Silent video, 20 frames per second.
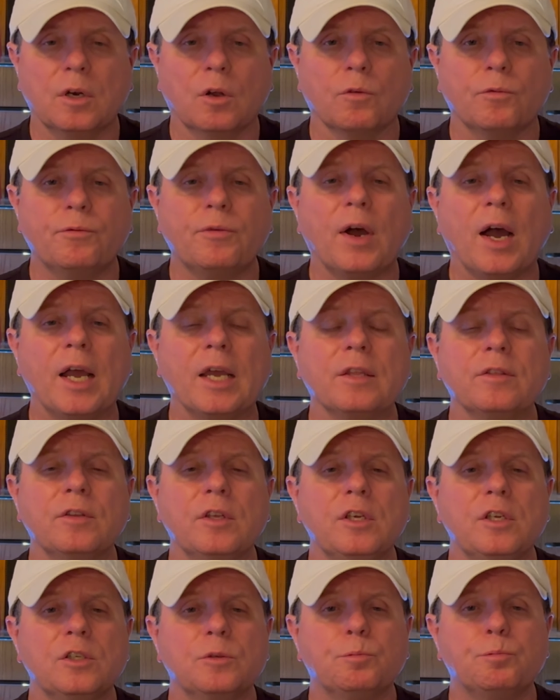find
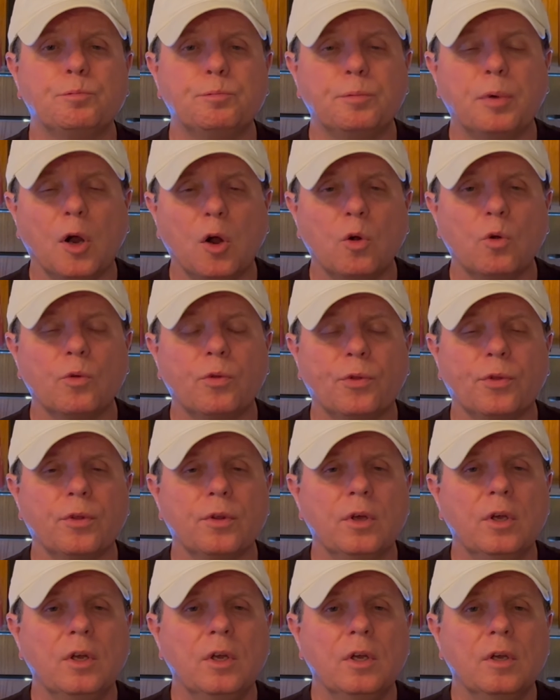these both
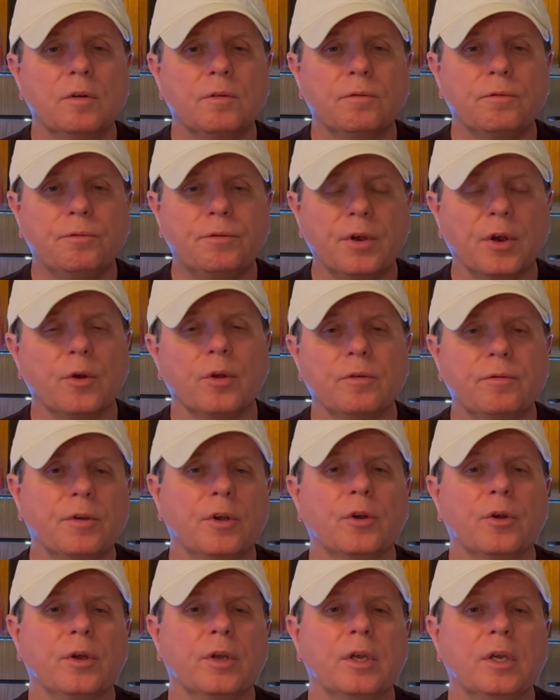very,
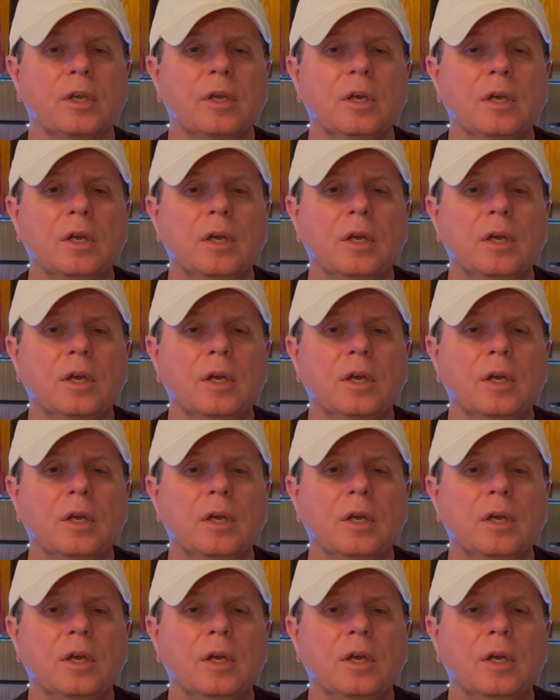very